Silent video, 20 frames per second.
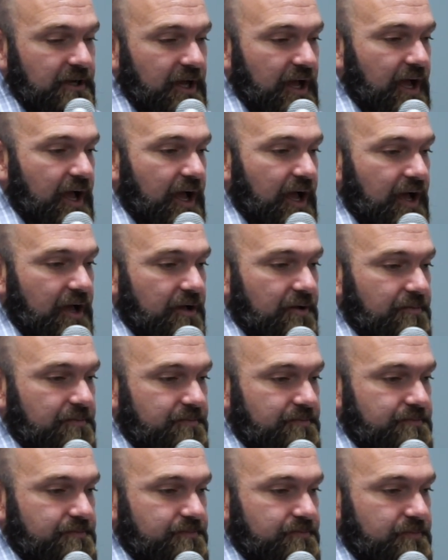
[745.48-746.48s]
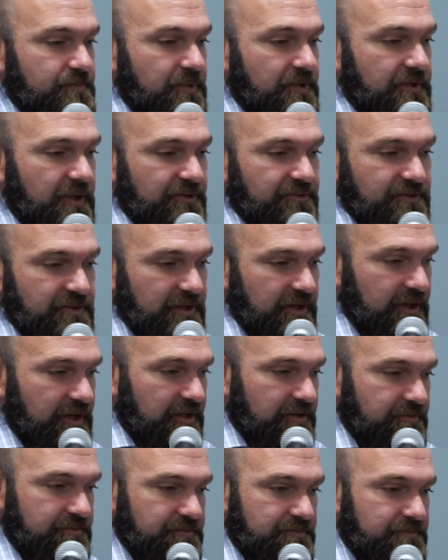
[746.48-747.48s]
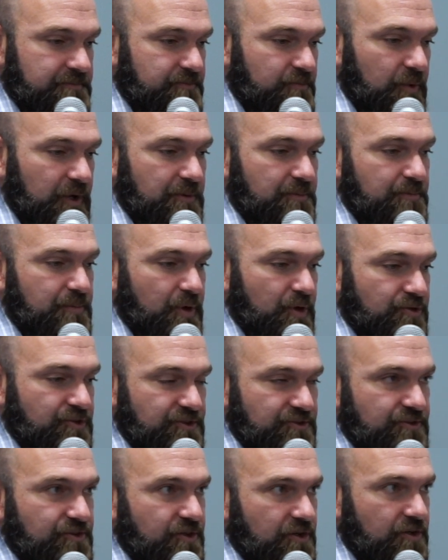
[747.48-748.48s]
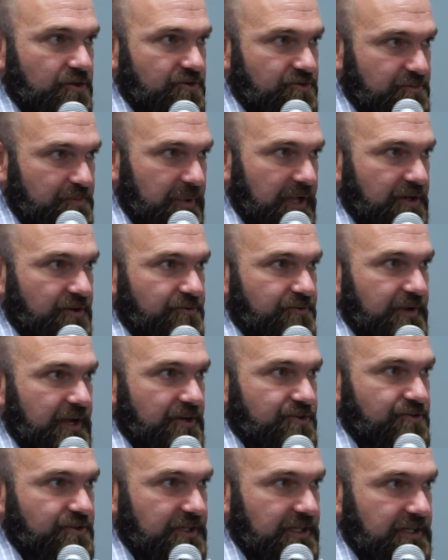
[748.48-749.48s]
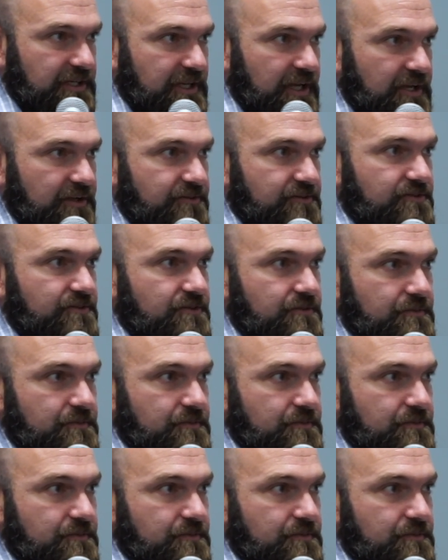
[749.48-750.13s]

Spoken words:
and that's the purchasers manufacturing index.